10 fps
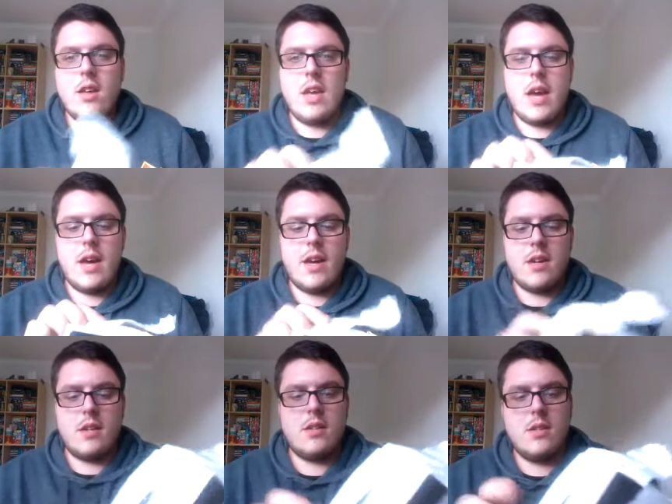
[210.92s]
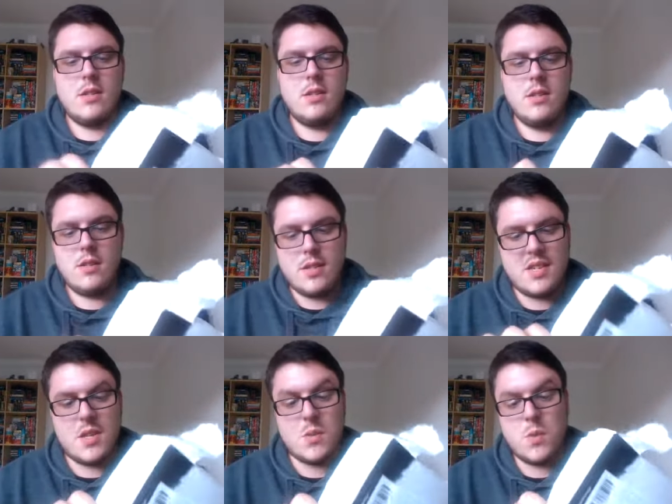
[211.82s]
Yeah,
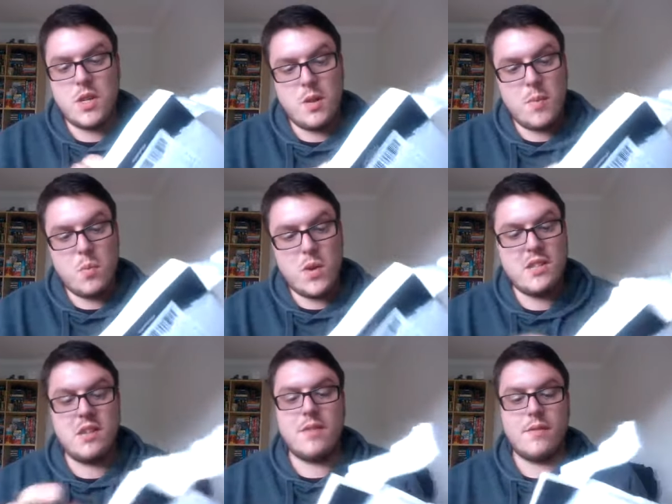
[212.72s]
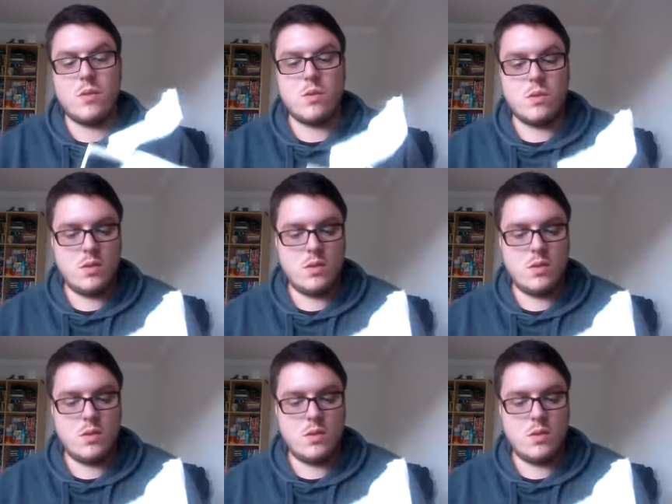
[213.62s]
this is what I've been waiting for.